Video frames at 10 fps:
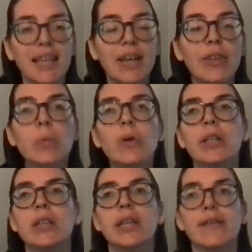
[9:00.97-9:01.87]
the other
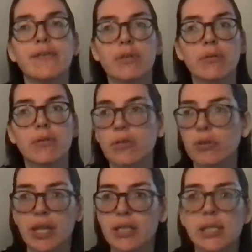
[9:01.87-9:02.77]
word they've
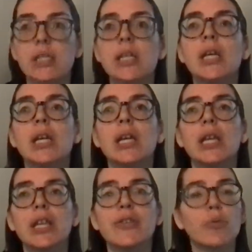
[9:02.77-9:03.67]
created
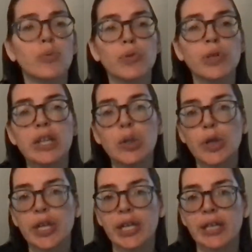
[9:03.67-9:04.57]
is
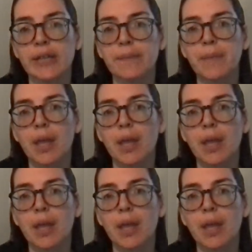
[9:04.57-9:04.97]
relooking.